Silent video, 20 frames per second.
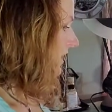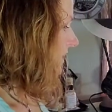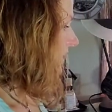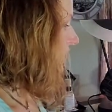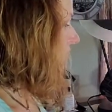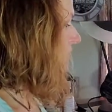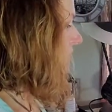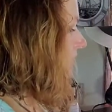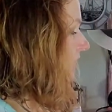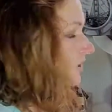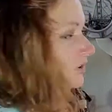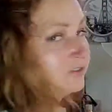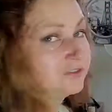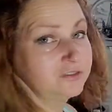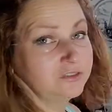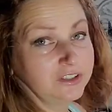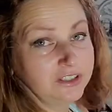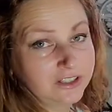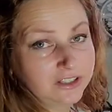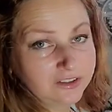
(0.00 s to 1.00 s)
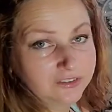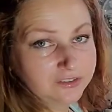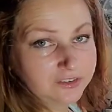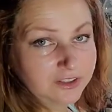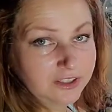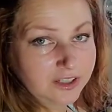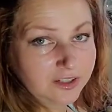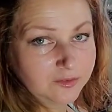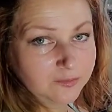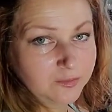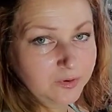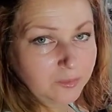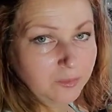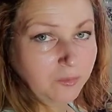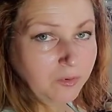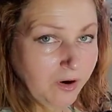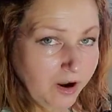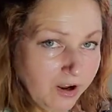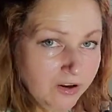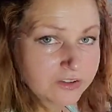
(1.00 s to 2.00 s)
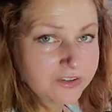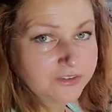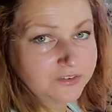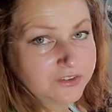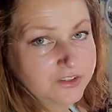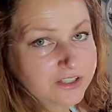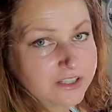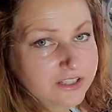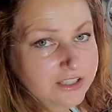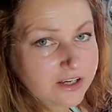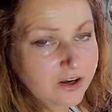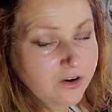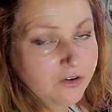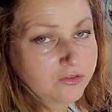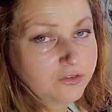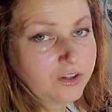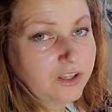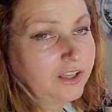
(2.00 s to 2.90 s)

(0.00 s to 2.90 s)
you're gonna really be proud of yourself